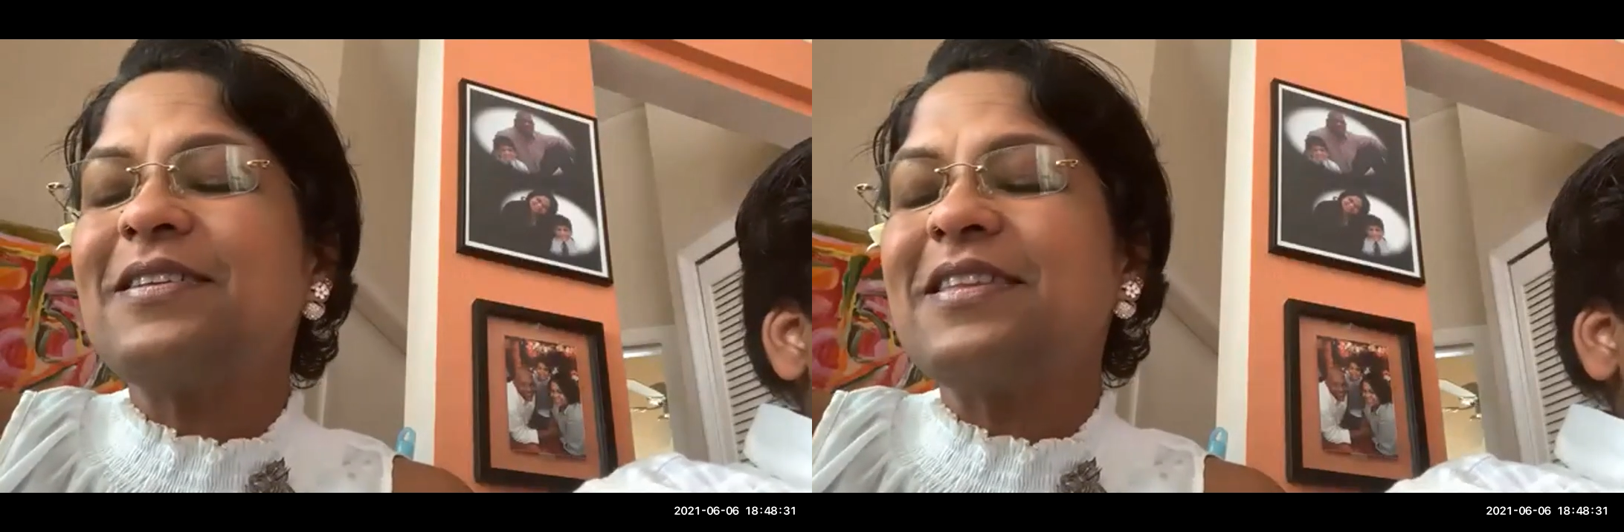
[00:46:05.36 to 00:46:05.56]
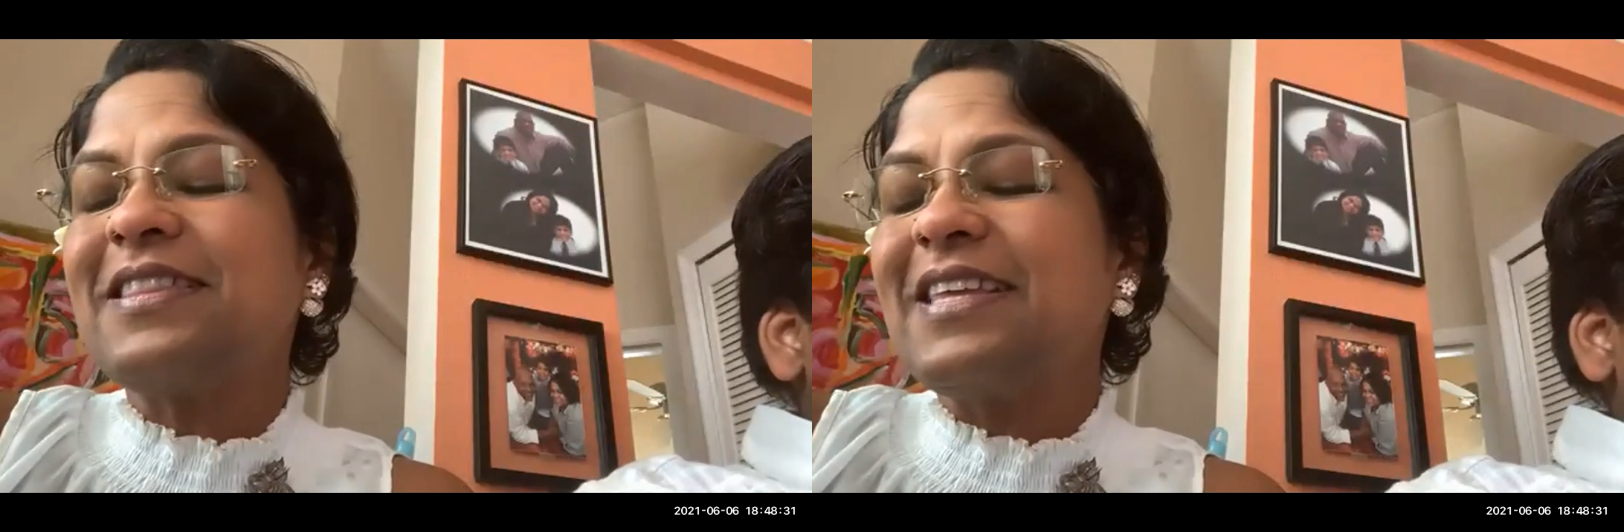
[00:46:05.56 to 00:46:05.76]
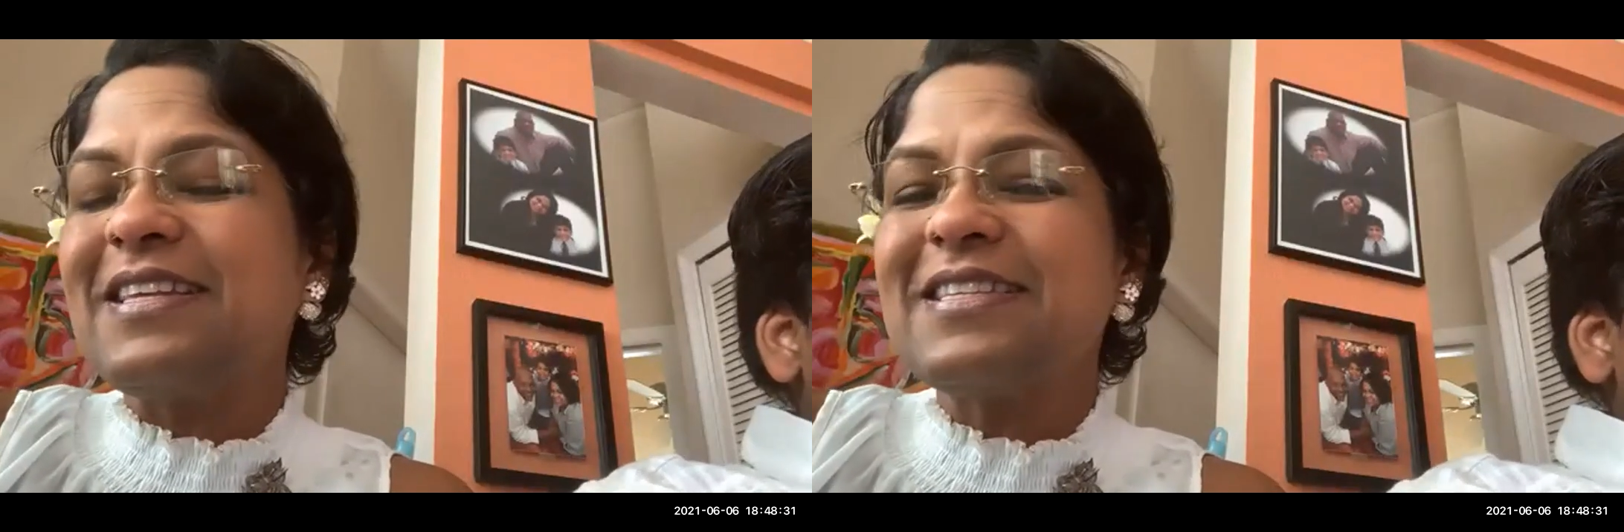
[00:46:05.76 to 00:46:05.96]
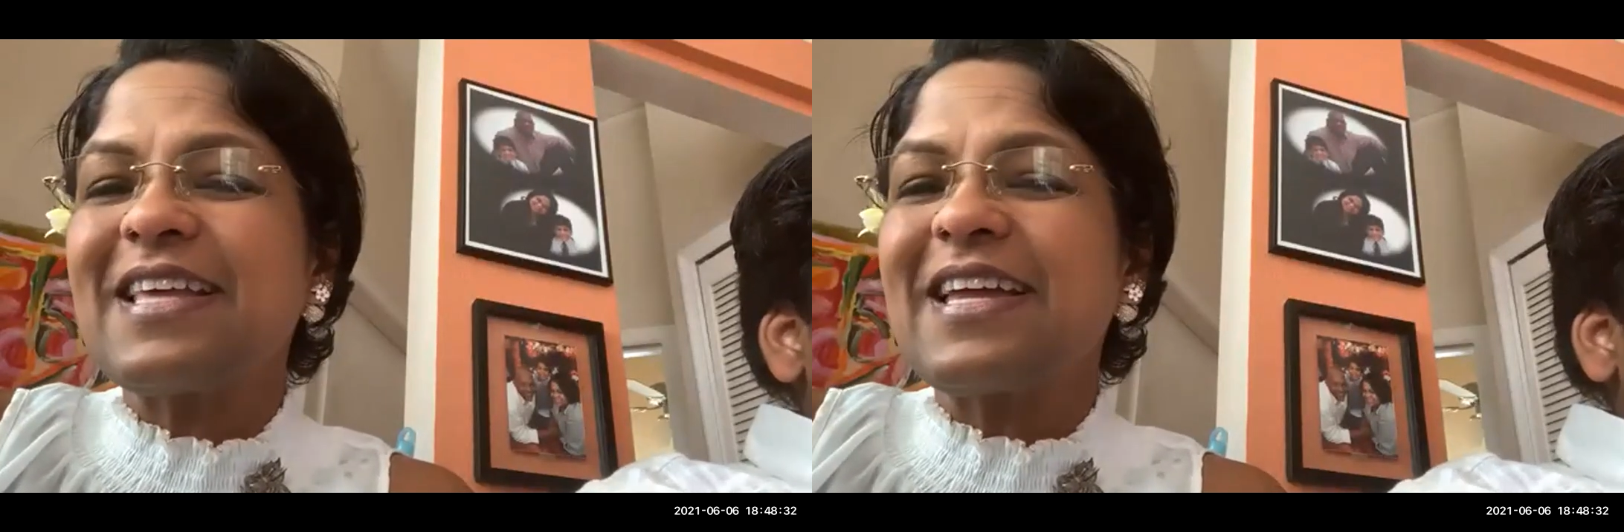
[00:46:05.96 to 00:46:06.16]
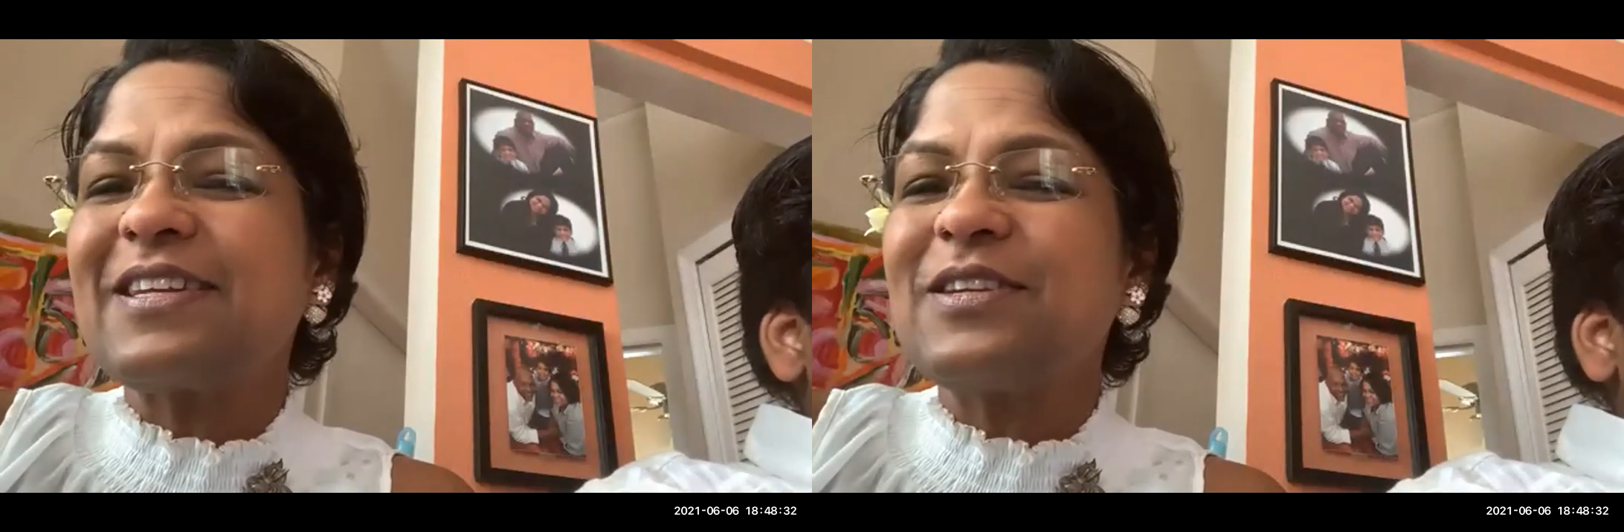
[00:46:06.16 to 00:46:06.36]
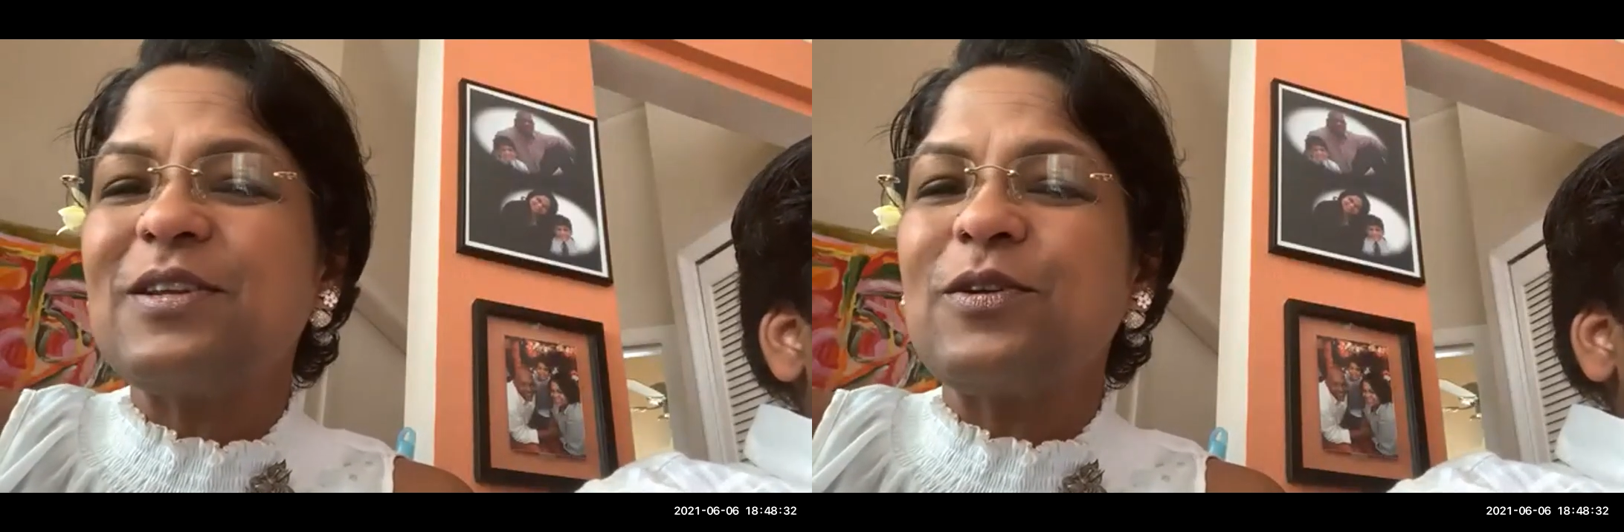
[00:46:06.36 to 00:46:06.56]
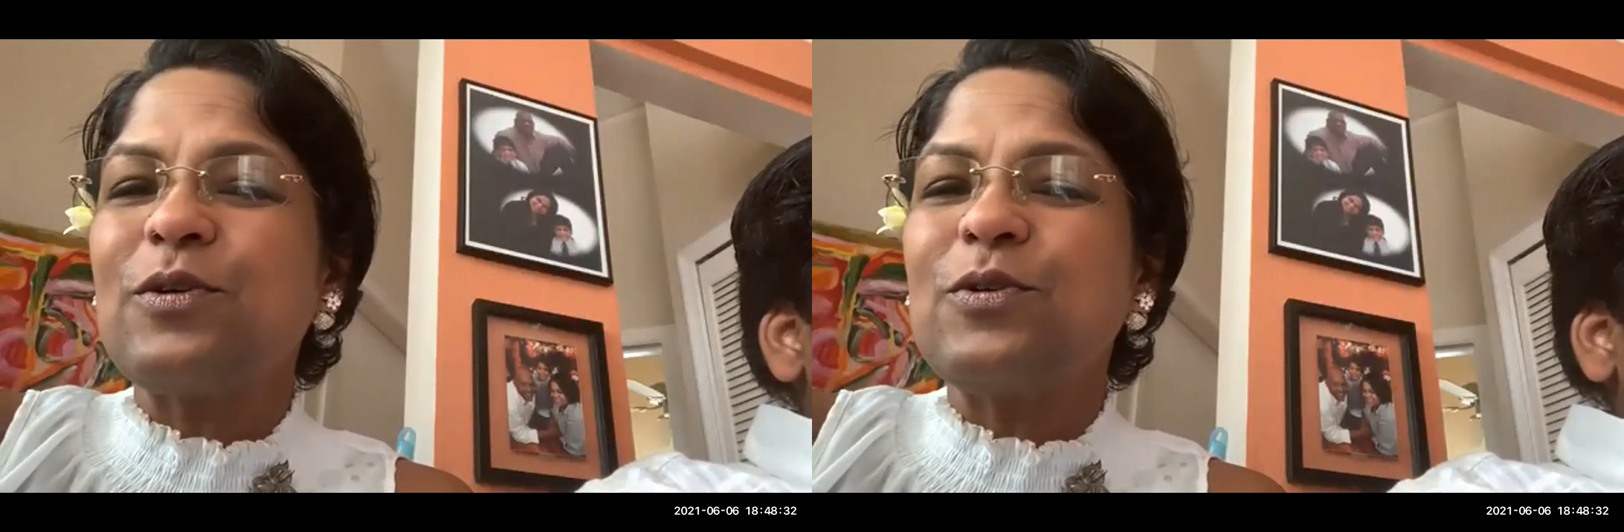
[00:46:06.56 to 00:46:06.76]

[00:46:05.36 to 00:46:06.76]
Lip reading: the things that, you know,